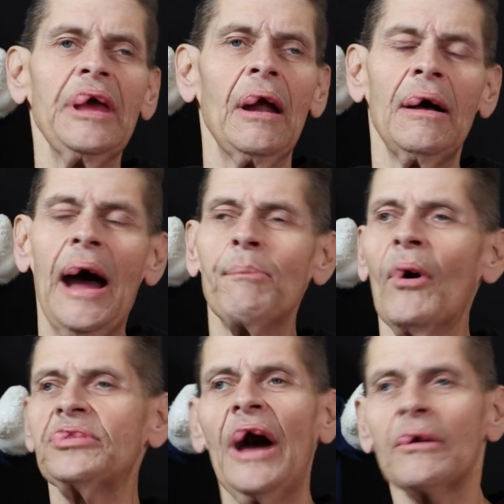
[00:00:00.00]
I
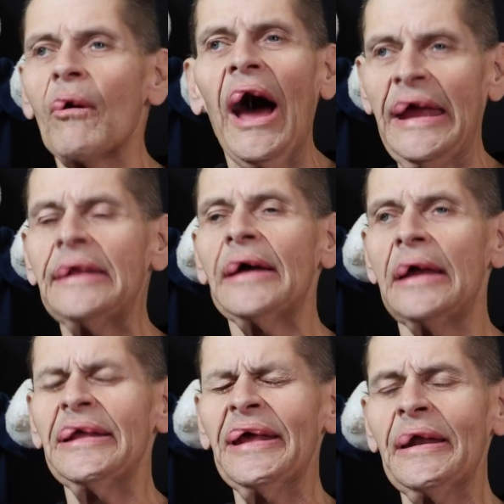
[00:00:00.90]
broke down and cried.
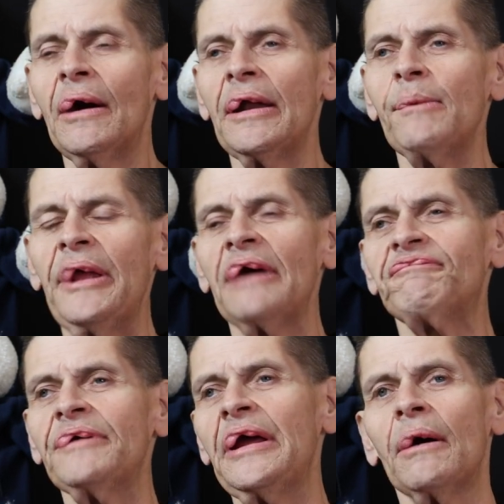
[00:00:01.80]
You know what I mean?
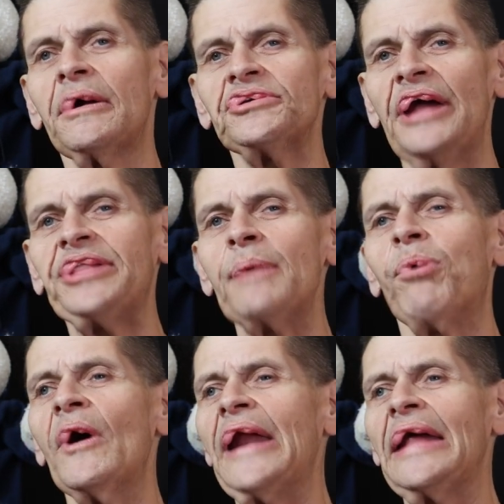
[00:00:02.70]
Because at that
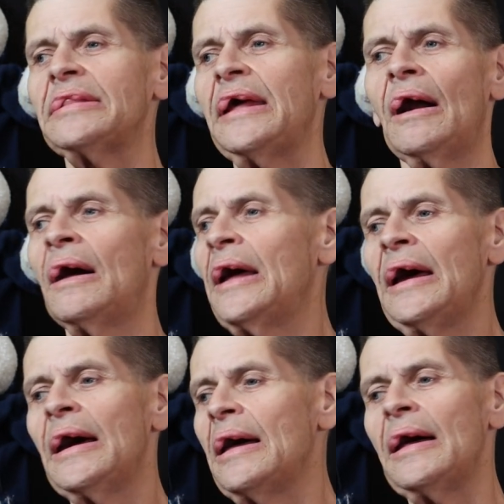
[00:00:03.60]
point,
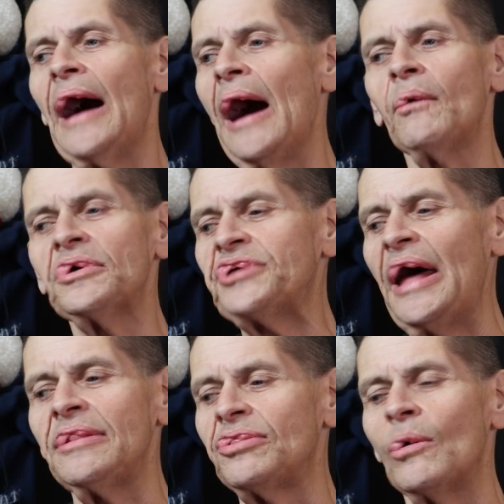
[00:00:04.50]
I was
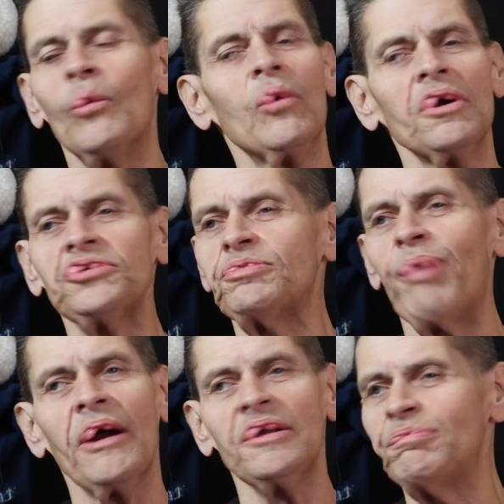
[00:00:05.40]
at the worst
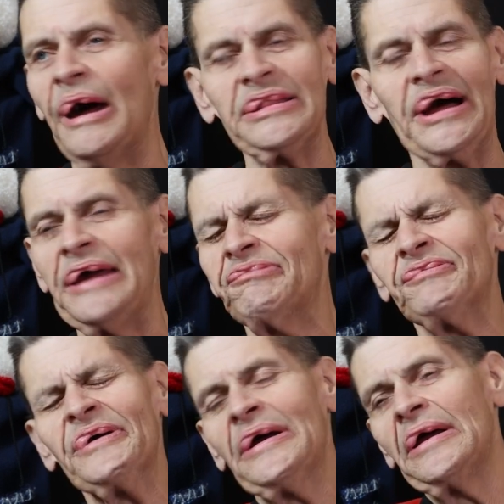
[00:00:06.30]
part of my
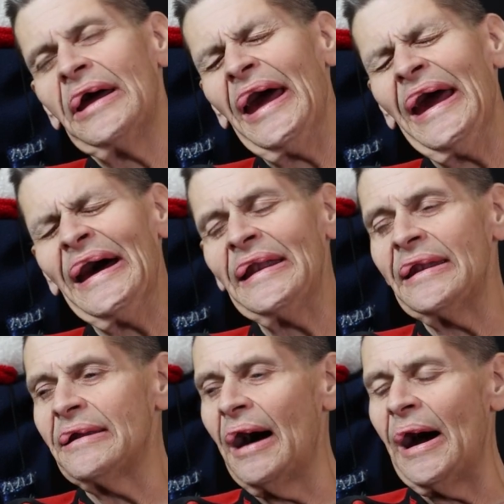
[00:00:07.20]
life.
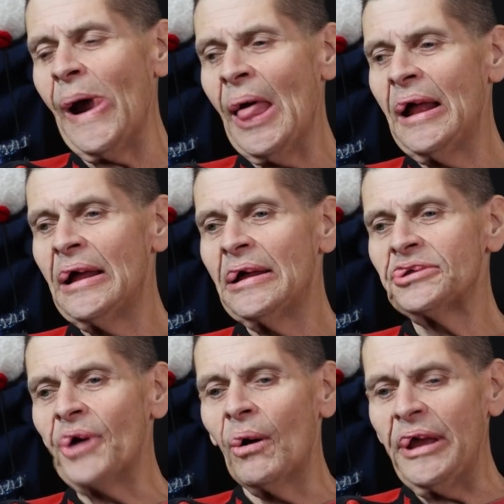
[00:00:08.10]
And
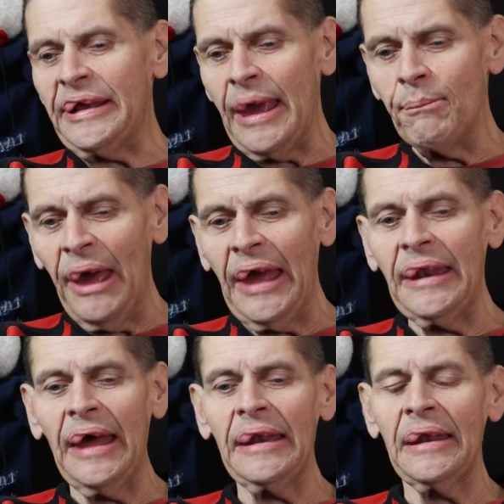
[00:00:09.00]
so he came
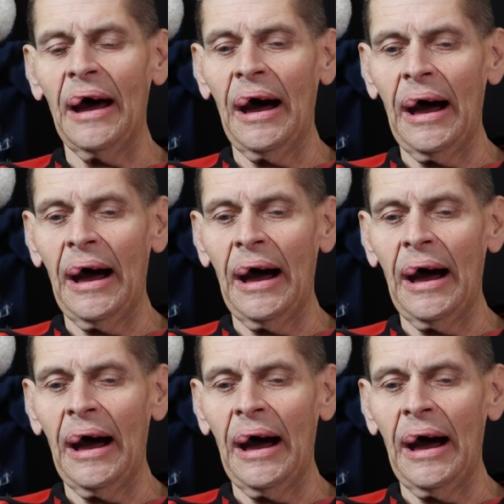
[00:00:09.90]
in and